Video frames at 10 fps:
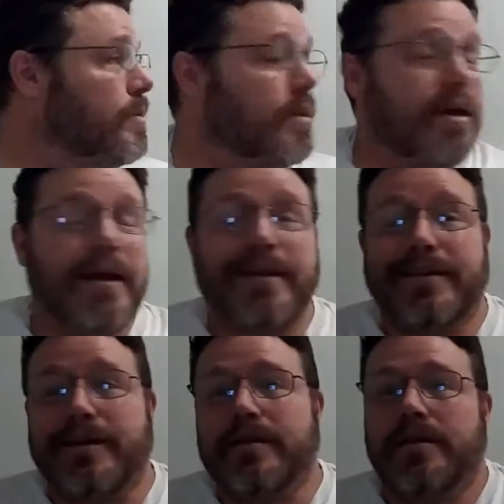that,
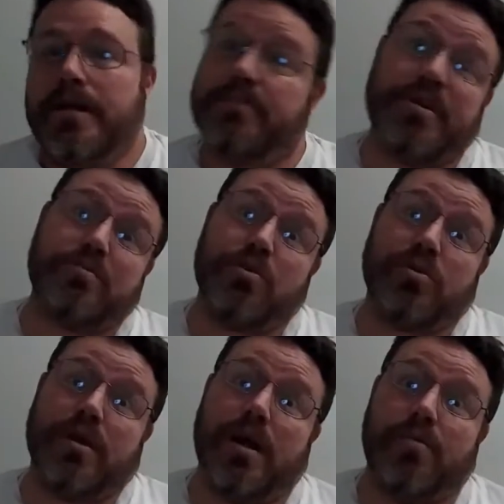as my
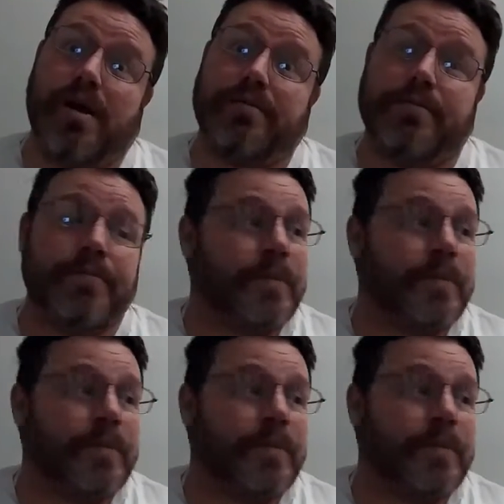smoking hot wife,